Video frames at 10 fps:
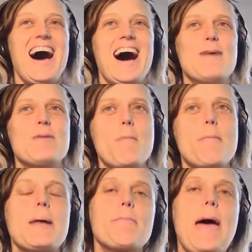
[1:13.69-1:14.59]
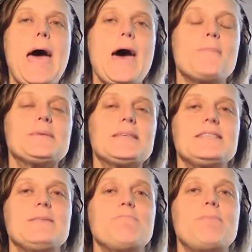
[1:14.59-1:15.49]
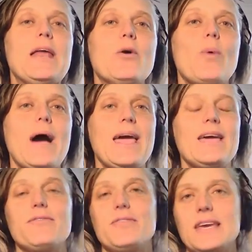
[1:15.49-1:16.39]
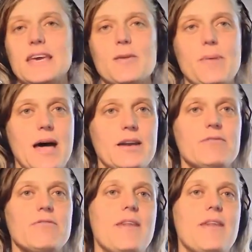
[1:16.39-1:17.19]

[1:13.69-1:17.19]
But perhaps a better way of thinking about it,